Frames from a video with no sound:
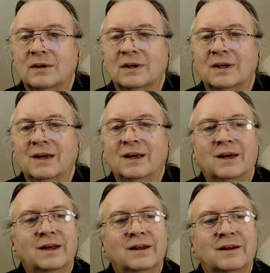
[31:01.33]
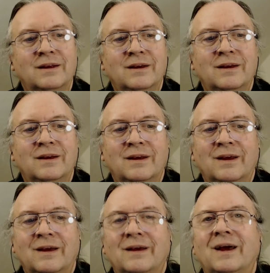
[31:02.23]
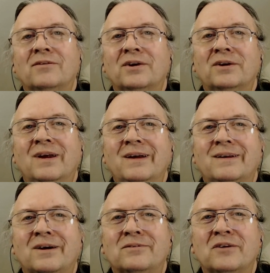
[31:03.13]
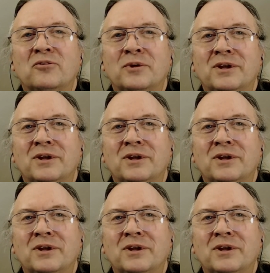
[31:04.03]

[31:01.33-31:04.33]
and have a good night now, everybody.